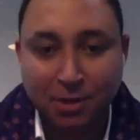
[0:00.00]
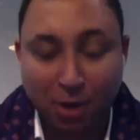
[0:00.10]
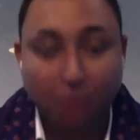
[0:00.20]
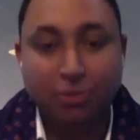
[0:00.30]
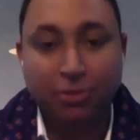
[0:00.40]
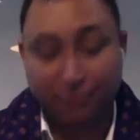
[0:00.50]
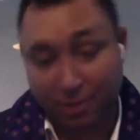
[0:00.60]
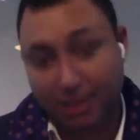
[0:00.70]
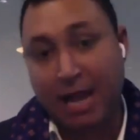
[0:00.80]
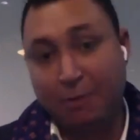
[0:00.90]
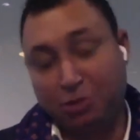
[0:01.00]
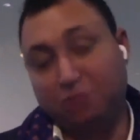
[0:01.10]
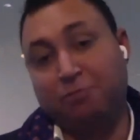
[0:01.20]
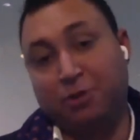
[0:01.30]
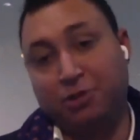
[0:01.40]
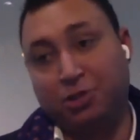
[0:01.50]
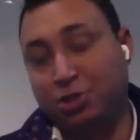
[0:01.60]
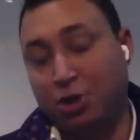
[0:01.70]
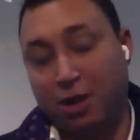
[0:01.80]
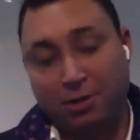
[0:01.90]
on the land which you've purchased.
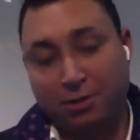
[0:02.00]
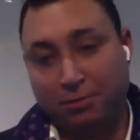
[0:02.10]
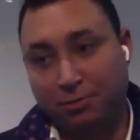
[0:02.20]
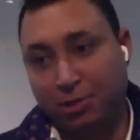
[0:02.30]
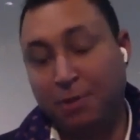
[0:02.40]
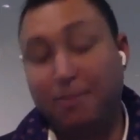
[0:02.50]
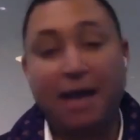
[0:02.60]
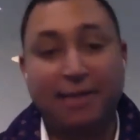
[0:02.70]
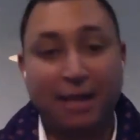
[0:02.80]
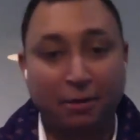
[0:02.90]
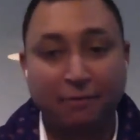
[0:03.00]
Yeah, you'll you'll be paying that off,